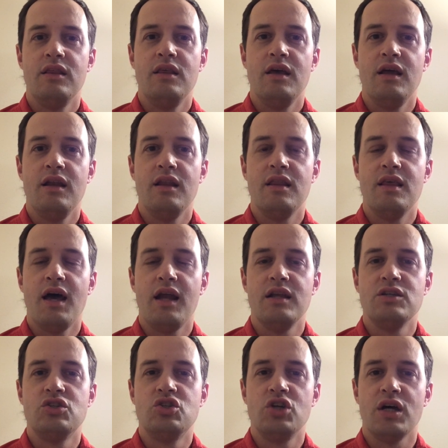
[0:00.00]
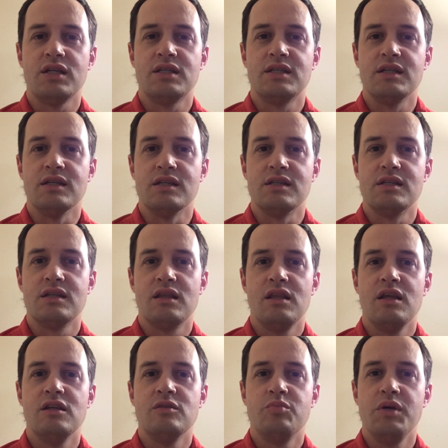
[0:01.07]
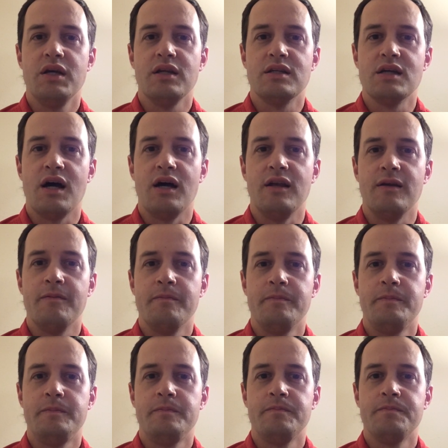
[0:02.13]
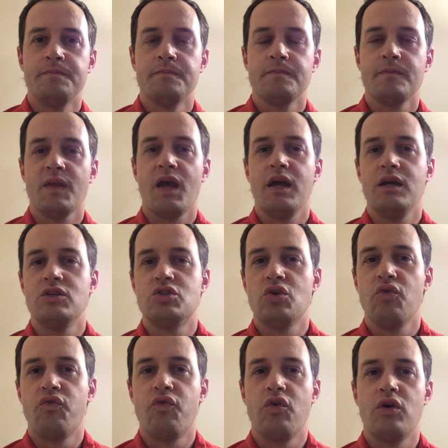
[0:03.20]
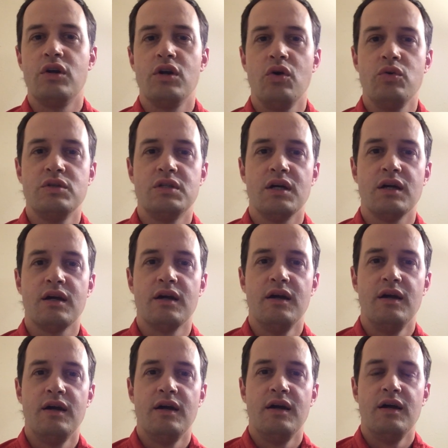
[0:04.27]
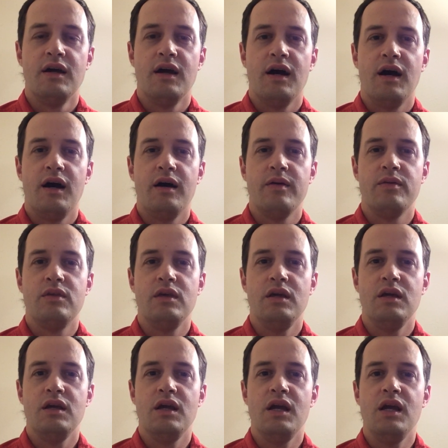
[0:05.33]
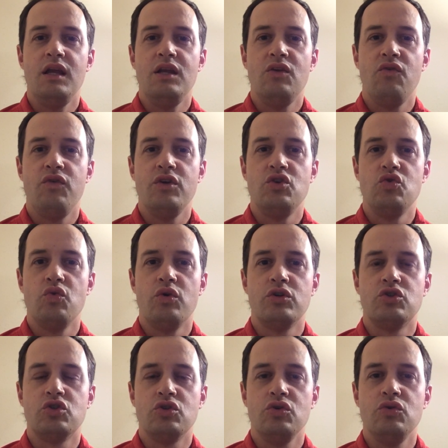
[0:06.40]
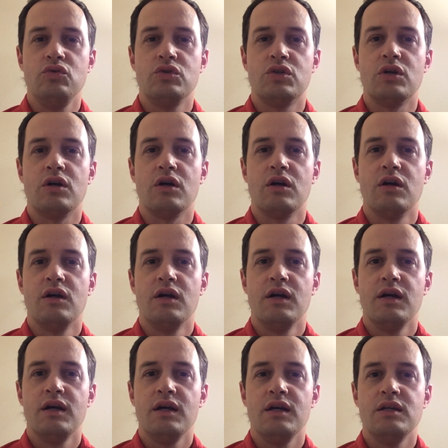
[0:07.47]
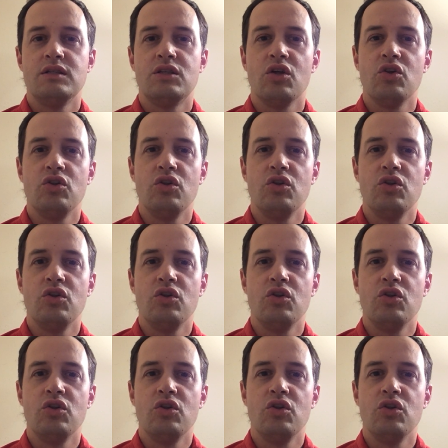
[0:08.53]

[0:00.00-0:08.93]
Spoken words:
then that is justice that is being done. Okay, and so for Nozick, the individual chooser is the